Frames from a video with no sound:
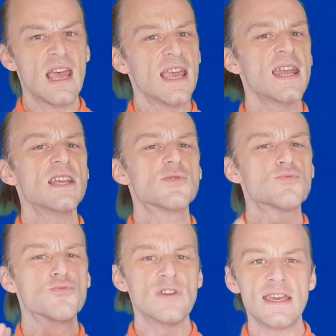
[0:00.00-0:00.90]
It is
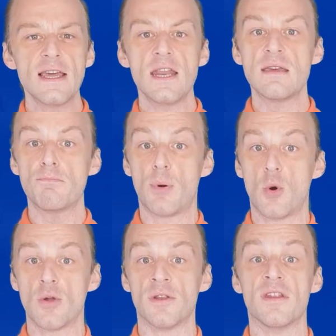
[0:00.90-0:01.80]
really
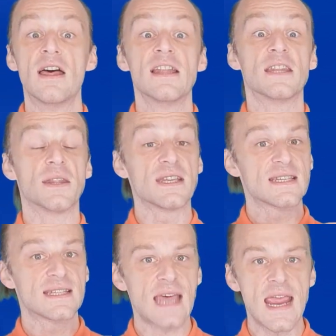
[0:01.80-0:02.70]
important that the
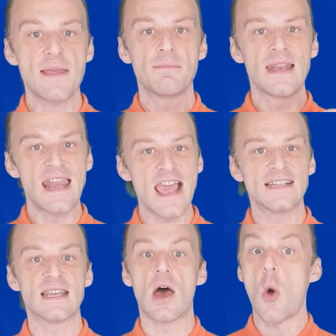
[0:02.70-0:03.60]
same
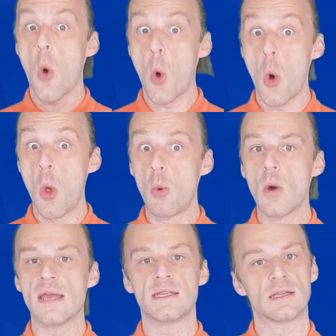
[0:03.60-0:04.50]
letter
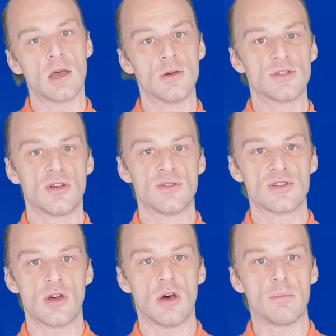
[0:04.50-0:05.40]
always goes on
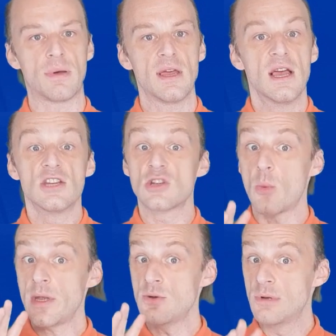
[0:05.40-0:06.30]
top. So
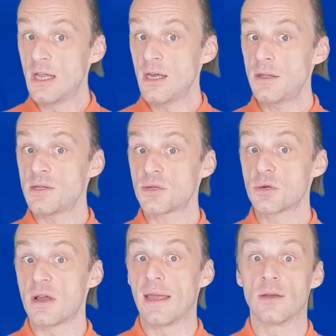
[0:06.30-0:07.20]
when you learn this
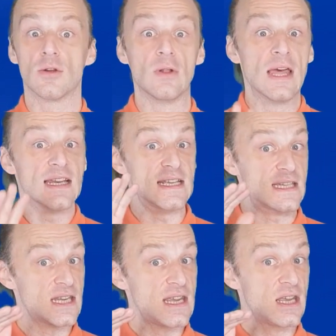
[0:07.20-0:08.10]
triangle,
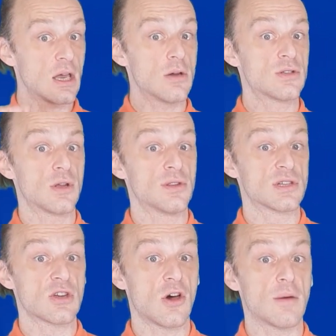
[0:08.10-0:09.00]
D goes on the
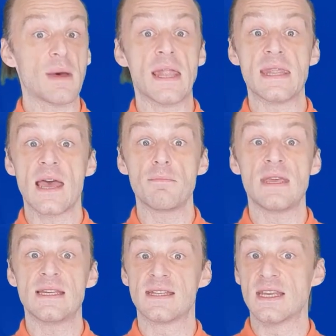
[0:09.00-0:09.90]
top, and that
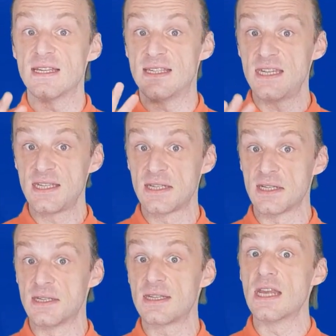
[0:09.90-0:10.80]
means that distance